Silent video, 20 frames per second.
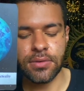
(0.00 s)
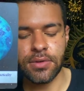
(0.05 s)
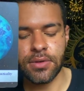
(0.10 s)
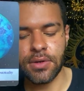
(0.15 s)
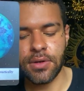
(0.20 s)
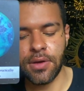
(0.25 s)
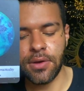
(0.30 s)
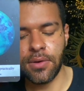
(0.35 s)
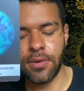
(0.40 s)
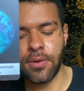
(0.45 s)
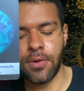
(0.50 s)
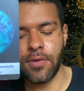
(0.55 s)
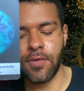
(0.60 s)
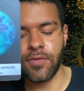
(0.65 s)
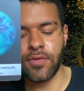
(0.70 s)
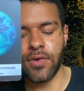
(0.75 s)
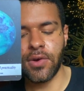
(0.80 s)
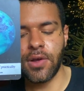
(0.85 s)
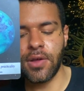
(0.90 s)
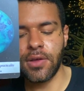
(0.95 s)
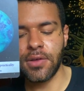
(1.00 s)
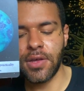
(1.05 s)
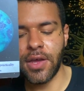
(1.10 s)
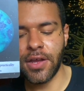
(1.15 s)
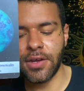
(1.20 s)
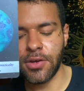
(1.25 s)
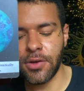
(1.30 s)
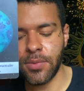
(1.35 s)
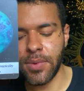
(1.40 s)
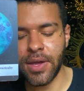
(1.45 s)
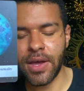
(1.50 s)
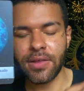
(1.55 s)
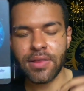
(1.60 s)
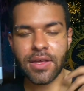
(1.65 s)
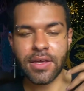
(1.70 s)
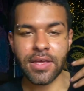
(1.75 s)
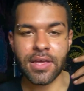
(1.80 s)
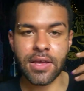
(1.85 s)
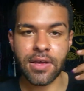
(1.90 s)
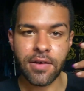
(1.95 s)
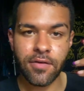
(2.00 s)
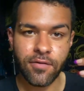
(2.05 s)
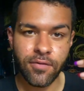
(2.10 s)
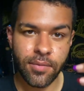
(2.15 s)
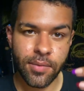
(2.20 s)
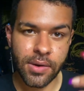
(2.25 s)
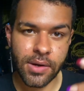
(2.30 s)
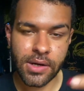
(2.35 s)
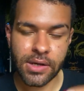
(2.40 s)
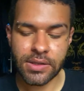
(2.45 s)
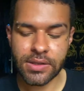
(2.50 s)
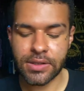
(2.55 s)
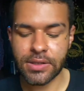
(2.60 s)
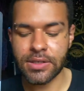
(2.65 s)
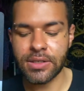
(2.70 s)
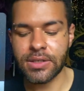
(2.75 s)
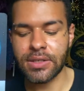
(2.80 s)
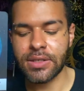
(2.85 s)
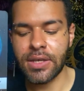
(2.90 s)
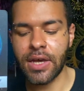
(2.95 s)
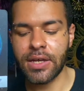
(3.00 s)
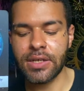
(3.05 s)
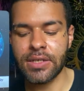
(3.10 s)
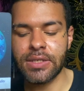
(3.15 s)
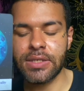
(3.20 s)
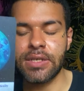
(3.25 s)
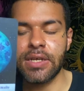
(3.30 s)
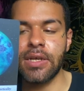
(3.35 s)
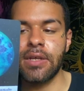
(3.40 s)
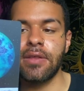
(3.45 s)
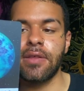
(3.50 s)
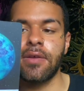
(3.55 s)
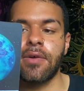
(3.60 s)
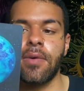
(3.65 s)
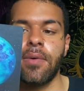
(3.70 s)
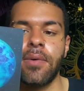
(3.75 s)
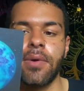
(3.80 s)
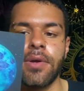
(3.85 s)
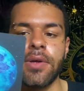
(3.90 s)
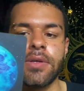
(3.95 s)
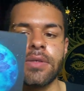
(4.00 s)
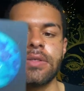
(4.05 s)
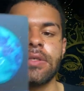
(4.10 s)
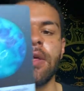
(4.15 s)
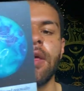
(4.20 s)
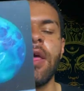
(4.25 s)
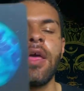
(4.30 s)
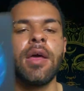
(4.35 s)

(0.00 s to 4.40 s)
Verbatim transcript: know overall i know we have that king of wands and just kind of staying the course